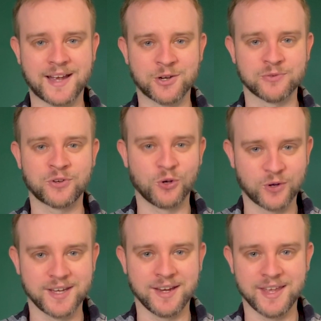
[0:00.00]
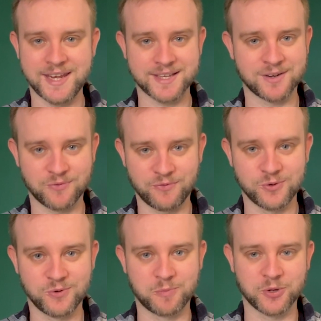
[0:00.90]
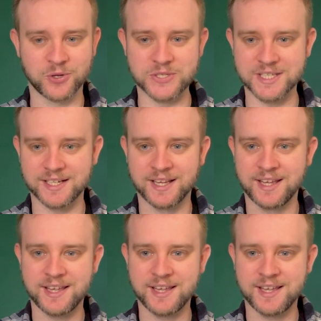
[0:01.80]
out of cooking and eating food because it